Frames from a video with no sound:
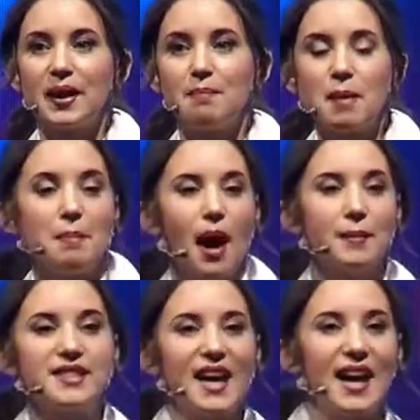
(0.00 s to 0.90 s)
My mom
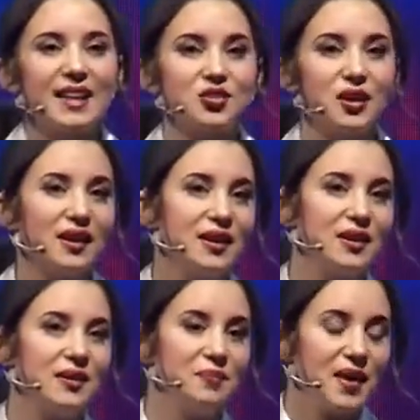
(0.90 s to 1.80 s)
and dad uh,
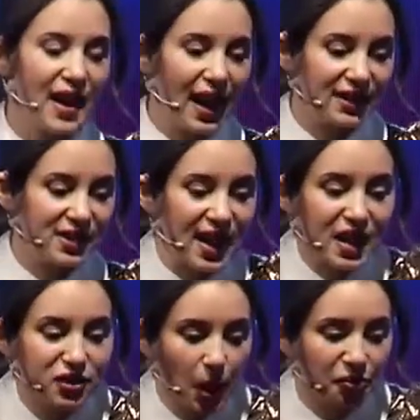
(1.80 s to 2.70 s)
had
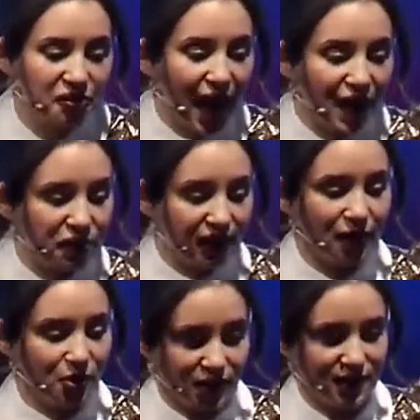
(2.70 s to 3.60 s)
saved up
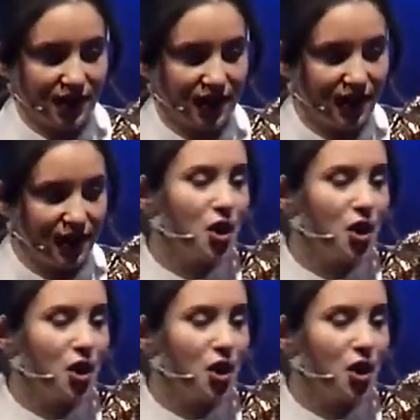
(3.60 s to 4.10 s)
5,000 uh,